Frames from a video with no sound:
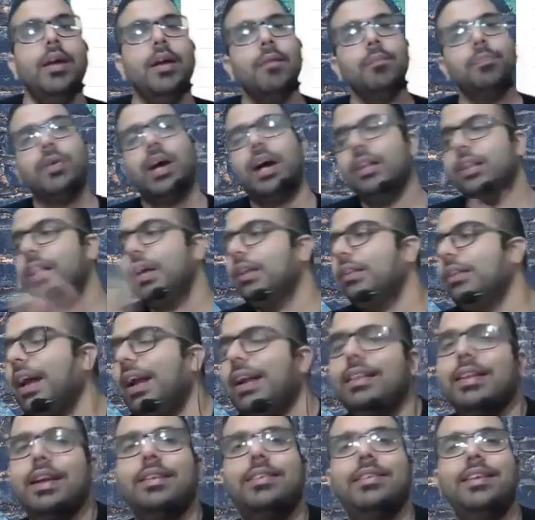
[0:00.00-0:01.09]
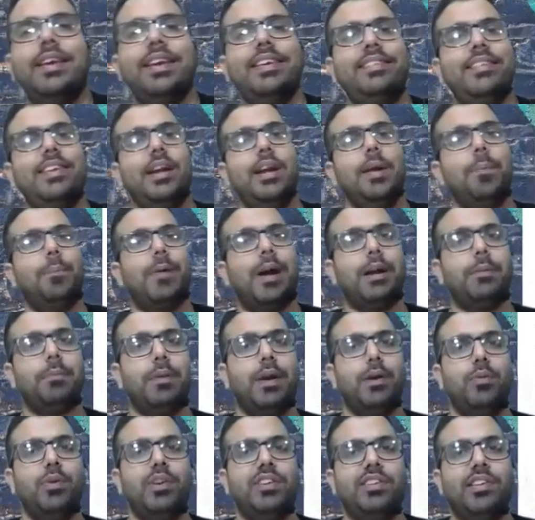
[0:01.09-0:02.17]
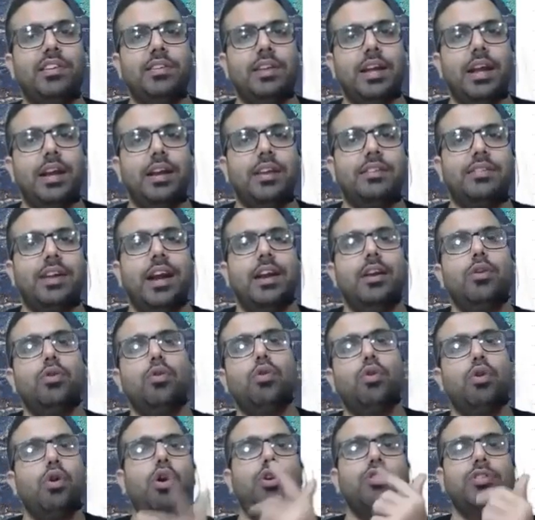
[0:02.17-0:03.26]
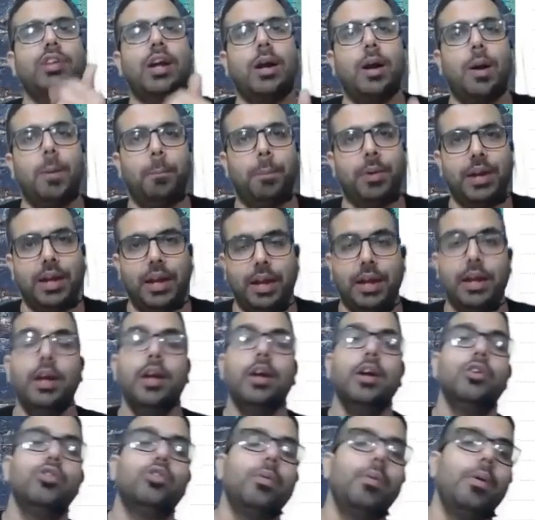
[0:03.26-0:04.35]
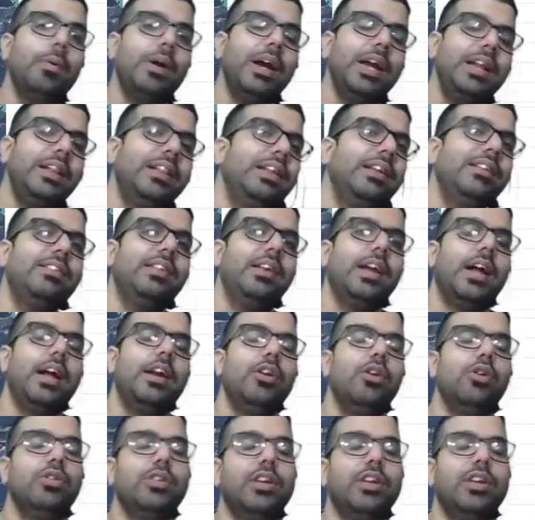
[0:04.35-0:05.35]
Other side, the GST department which is there is trying to close the company. So, Baba, in this scenario, the